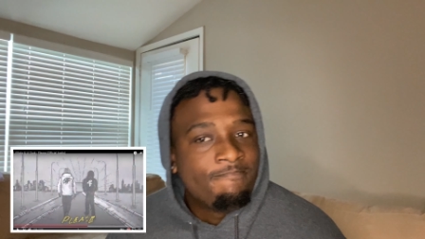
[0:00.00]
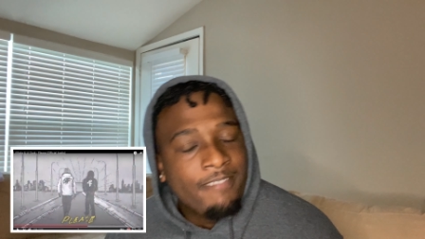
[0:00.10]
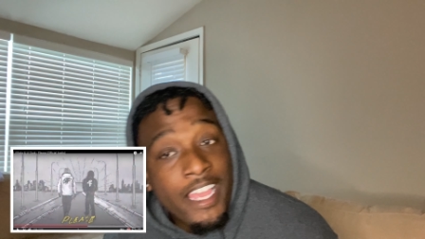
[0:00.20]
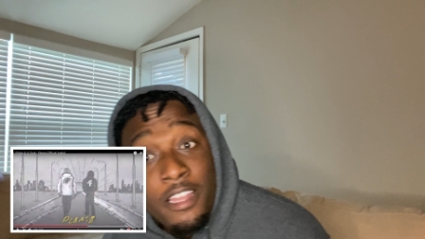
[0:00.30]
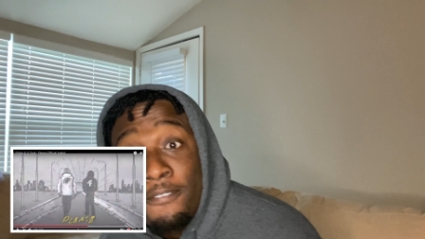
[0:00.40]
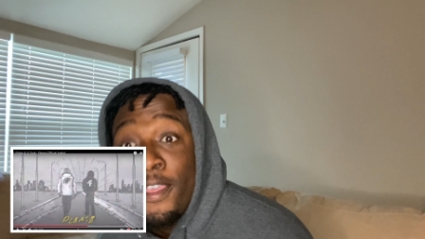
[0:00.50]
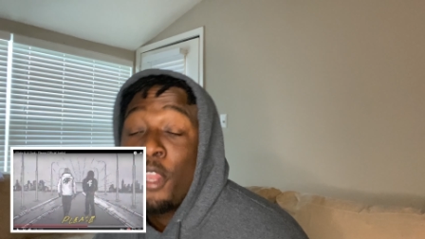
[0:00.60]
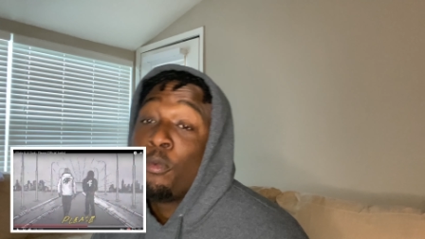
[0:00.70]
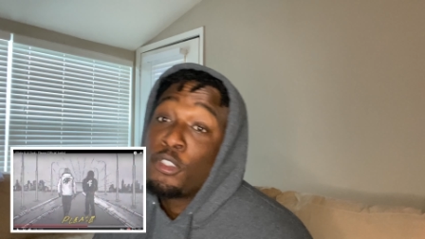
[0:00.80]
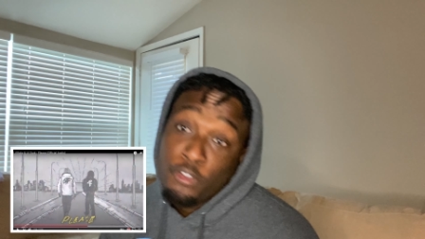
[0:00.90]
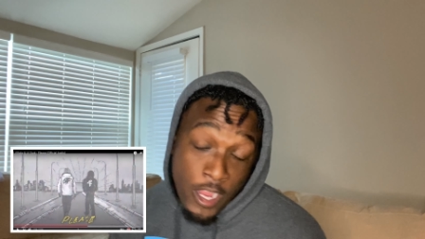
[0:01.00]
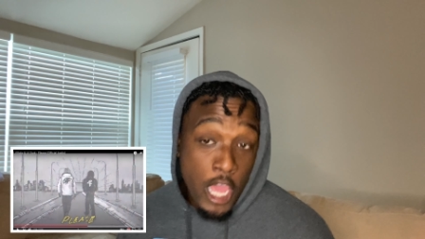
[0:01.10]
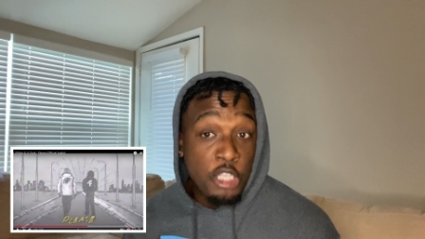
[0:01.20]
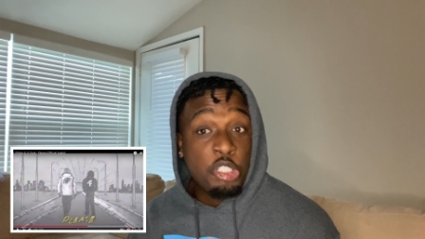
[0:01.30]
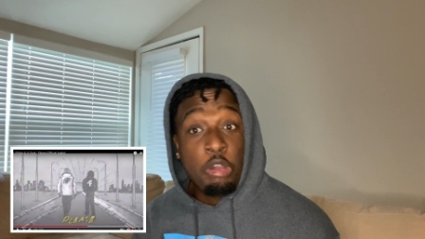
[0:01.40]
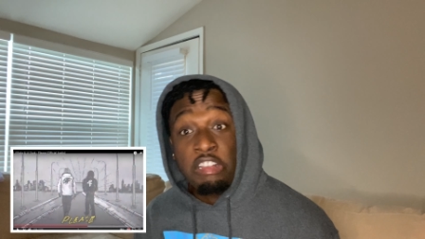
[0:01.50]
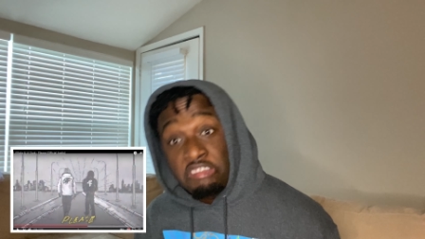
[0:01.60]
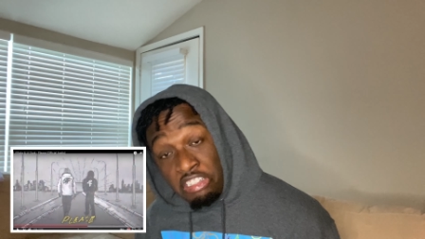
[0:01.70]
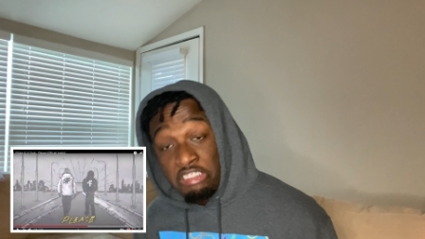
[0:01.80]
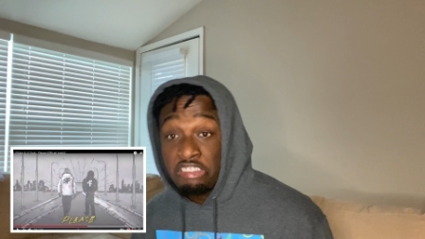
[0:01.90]
Elevator was crowded, so I
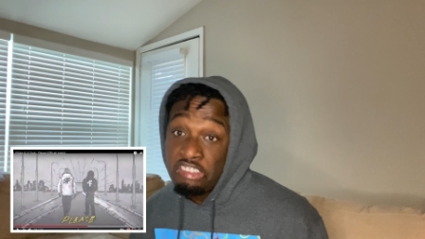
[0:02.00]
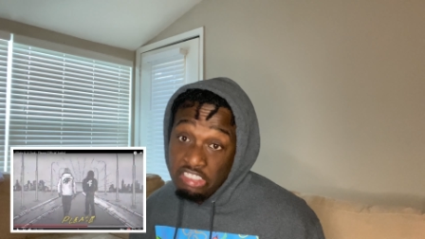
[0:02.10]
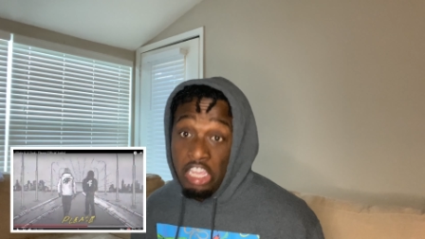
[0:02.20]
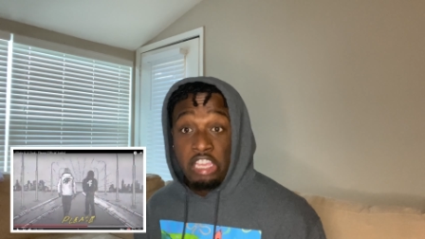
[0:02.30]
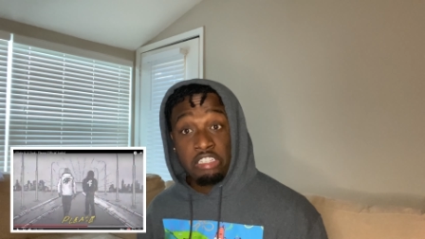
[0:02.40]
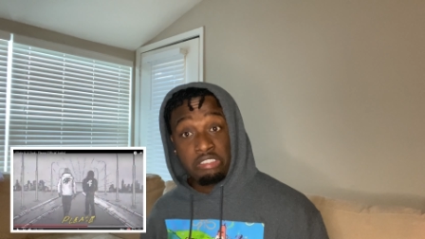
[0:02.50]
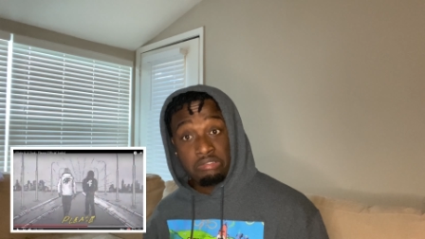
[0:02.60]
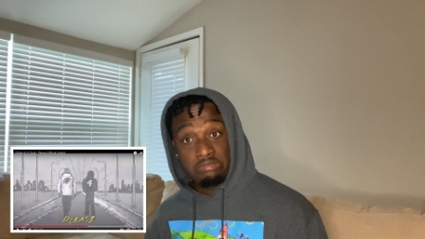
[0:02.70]
took the stairs.